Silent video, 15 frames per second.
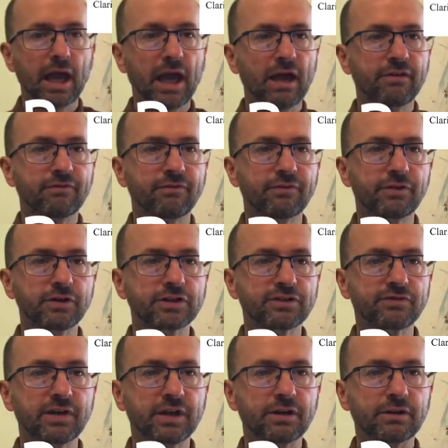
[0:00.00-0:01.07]
and first
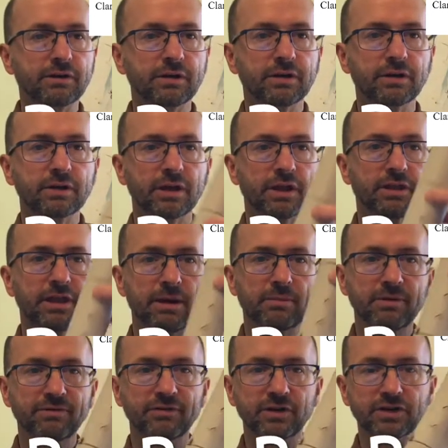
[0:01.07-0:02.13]
finger, thumb
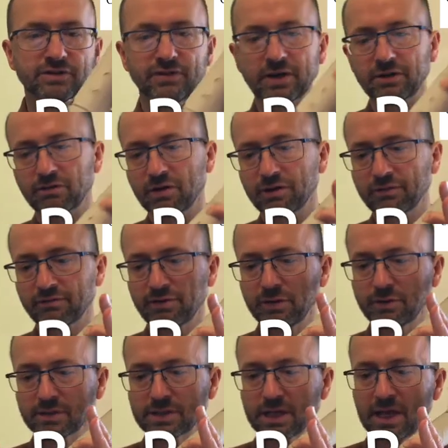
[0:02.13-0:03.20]
and first finger on the
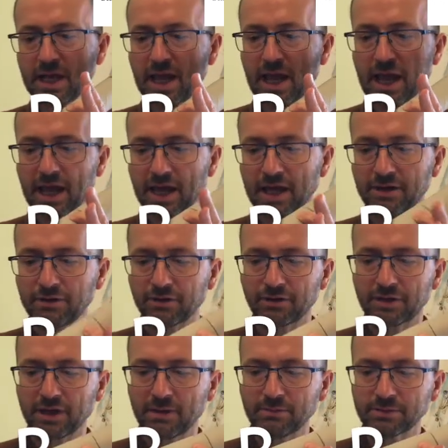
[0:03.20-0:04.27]
flute, and your
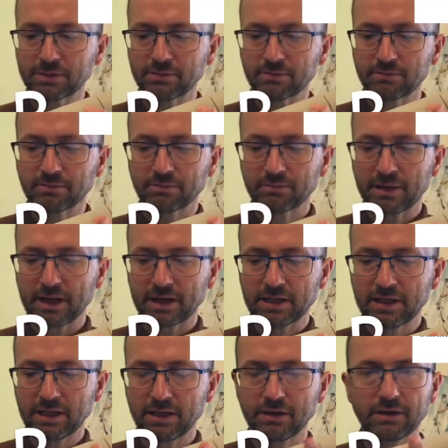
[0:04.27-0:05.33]
thumb's back
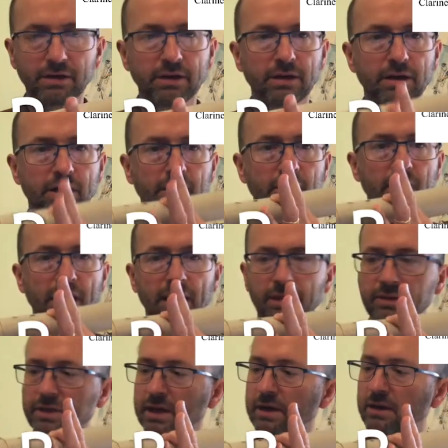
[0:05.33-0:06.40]
here,
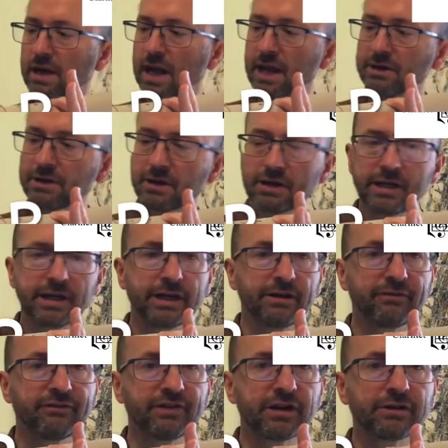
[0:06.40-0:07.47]
held there, and your little
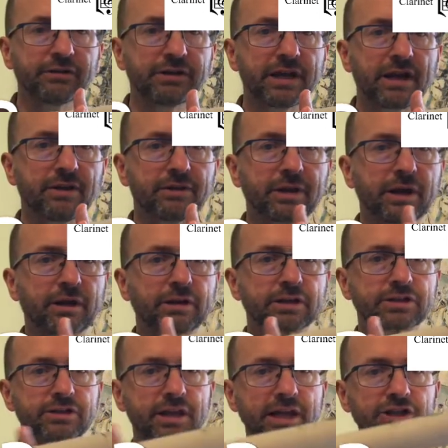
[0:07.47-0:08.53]
finger down there.
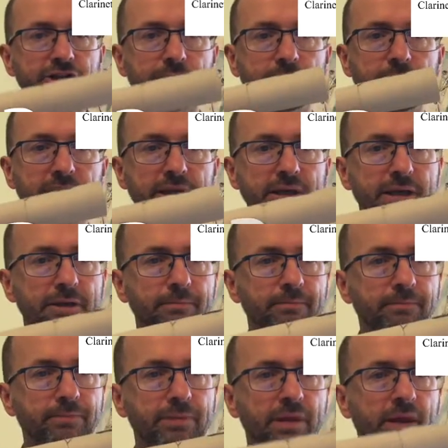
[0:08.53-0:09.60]
So that's your B.
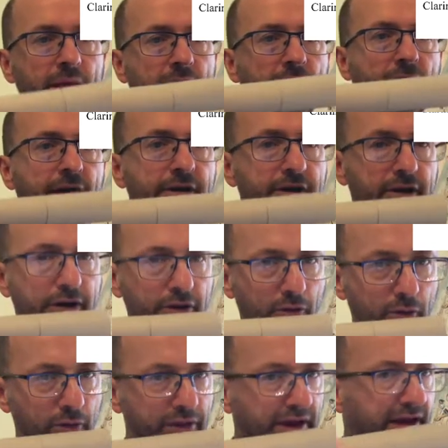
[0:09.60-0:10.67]
And you can
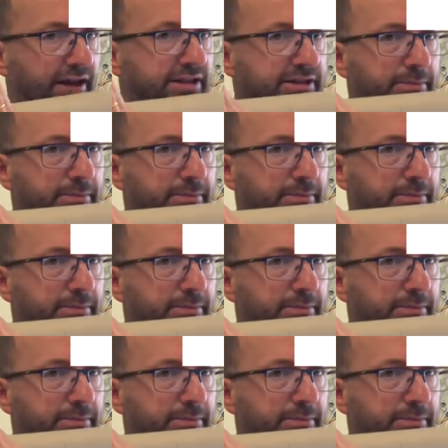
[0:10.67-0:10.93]
hold that